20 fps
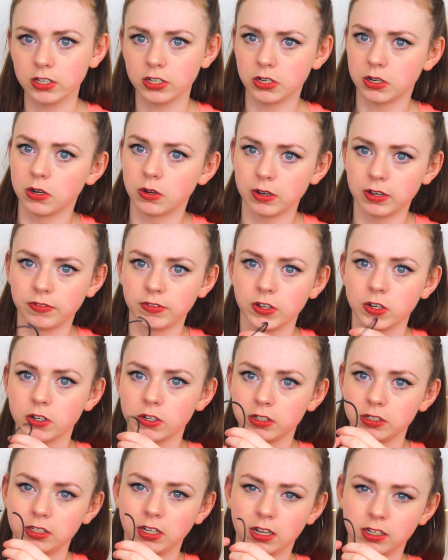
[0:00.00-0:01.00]
you know, if
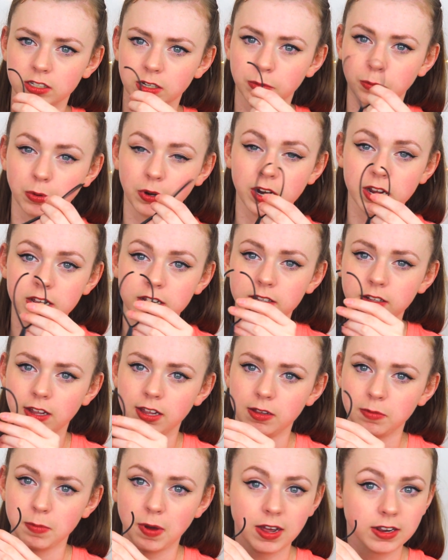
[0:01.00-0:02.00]
yours doesn't break
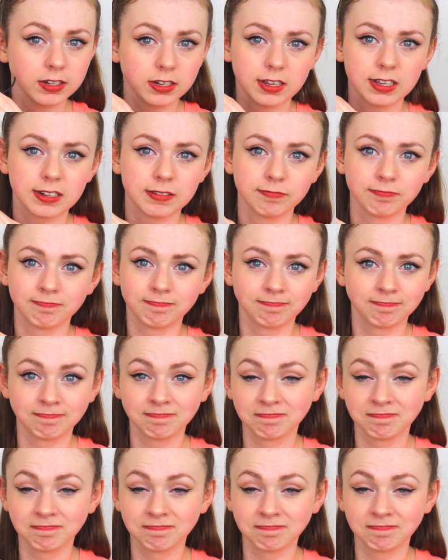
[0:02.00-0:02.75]
like mine did.